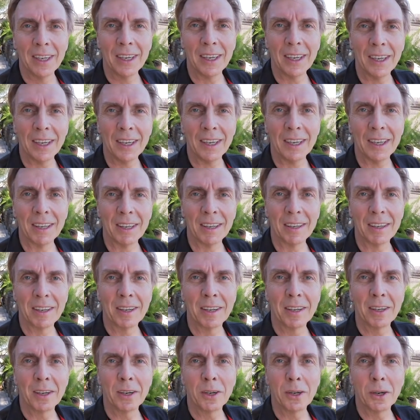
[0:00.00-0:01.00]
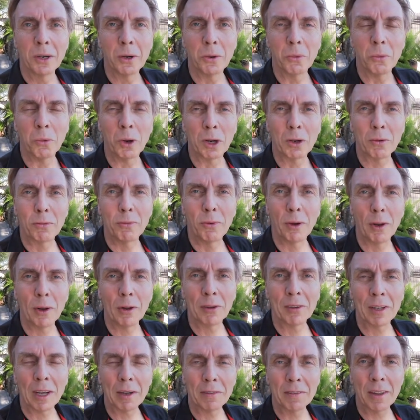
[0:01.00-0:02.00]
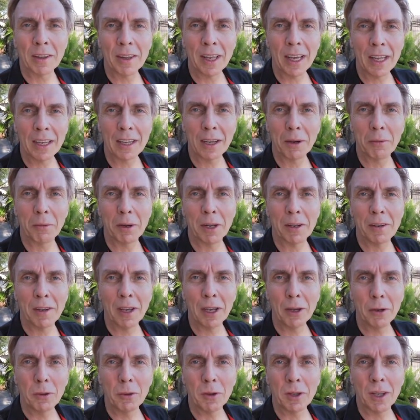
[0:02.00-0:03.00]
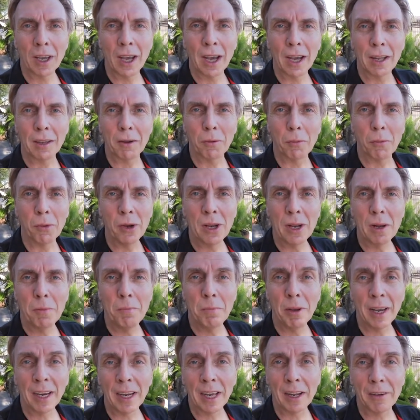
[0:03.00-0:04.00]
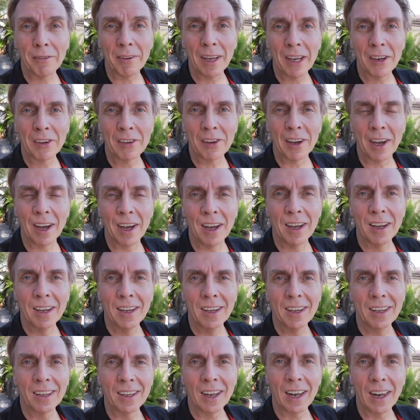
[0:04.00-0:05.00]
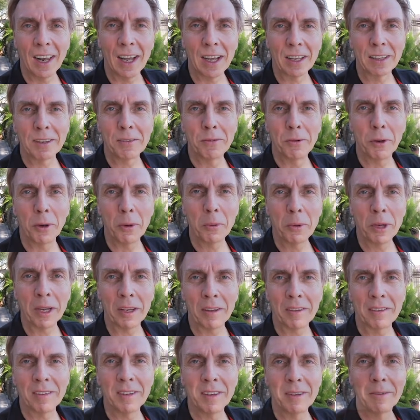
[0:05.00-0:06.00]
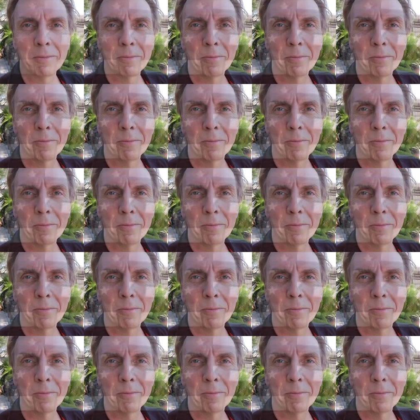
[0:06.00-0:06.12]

and what follows after that I will tell you they had a real big adventure the last four weeks.